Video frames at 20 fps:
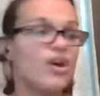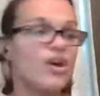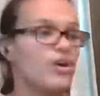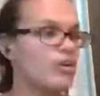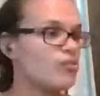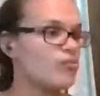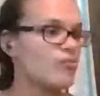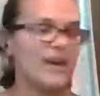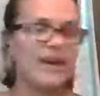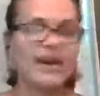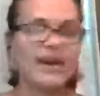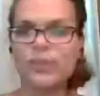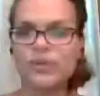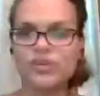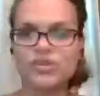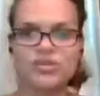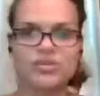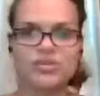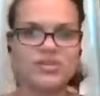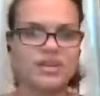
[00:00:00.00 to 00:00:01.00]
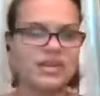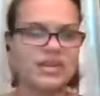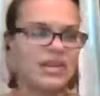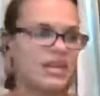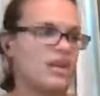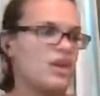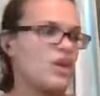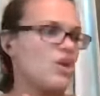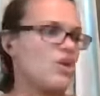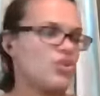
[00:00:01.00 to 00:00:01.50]
You write out what you're
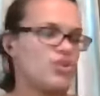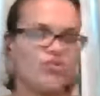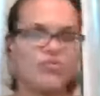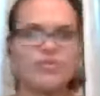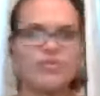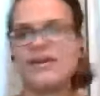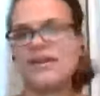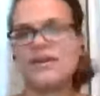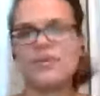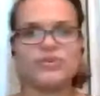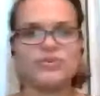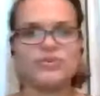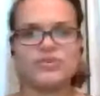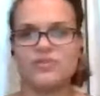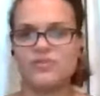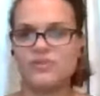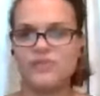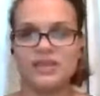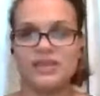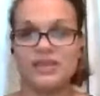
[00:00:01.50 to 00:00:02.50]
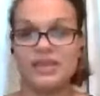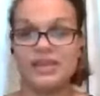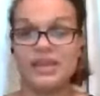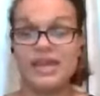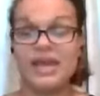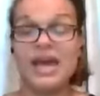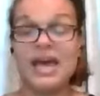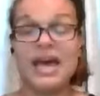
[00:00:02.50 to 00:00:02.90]
thinking. You write out what you're feeling.